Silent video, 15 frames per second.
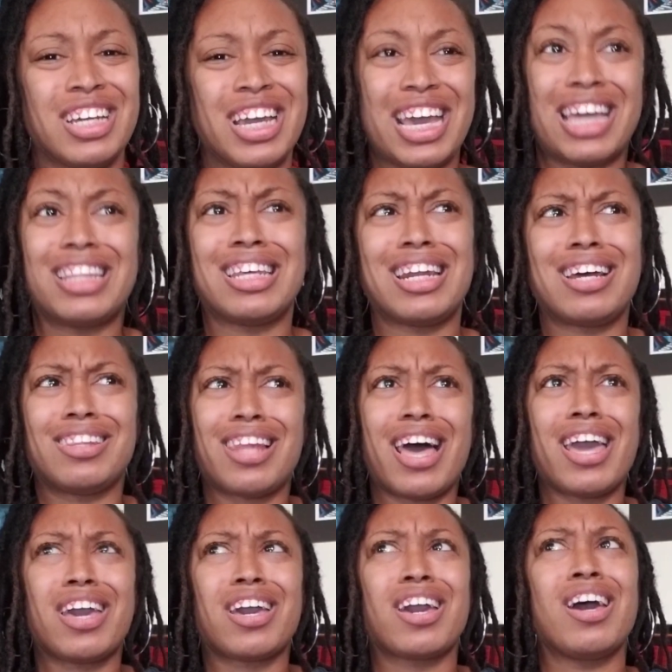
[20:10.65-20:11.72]
And then I
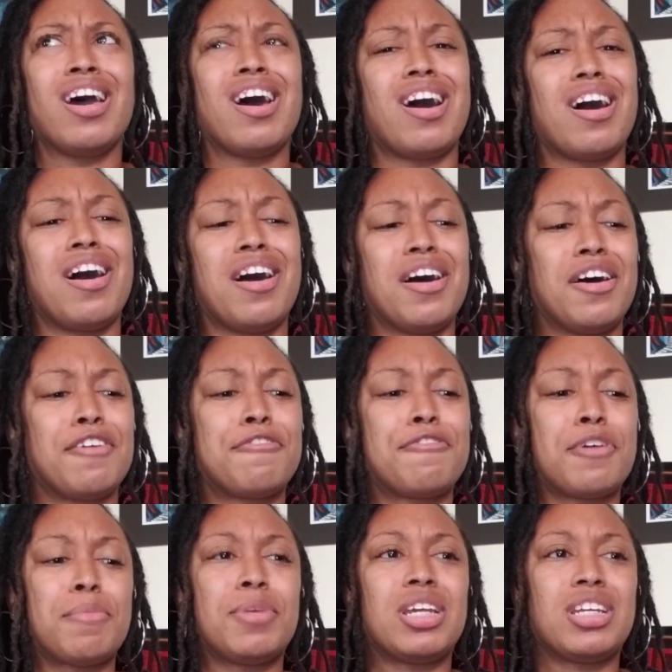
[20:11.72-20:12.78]
like
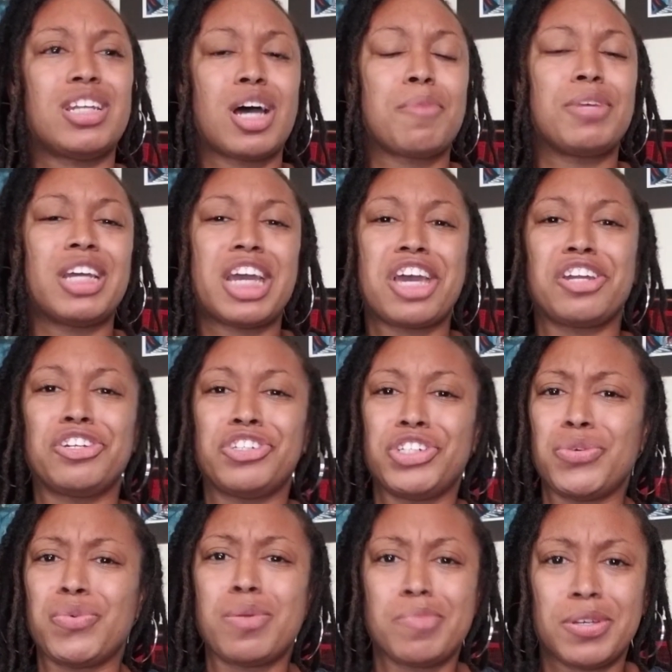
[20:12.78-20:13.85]
feminine dominant energy
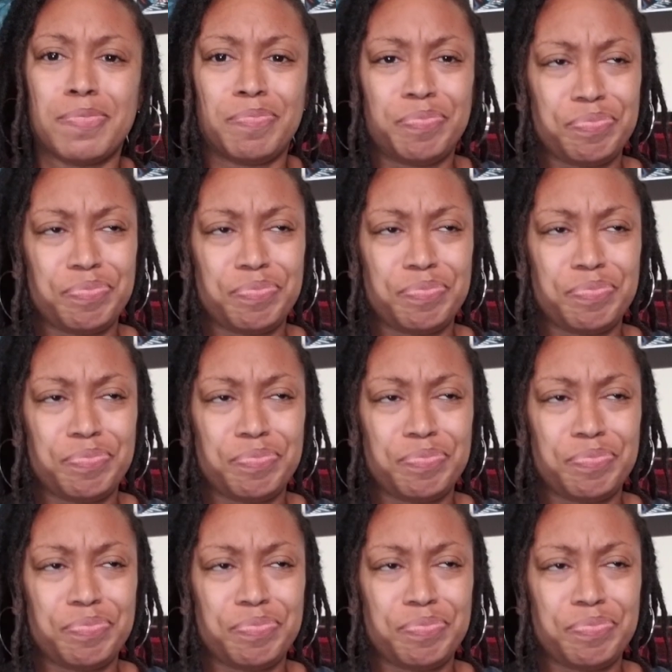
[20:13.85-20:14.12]
women,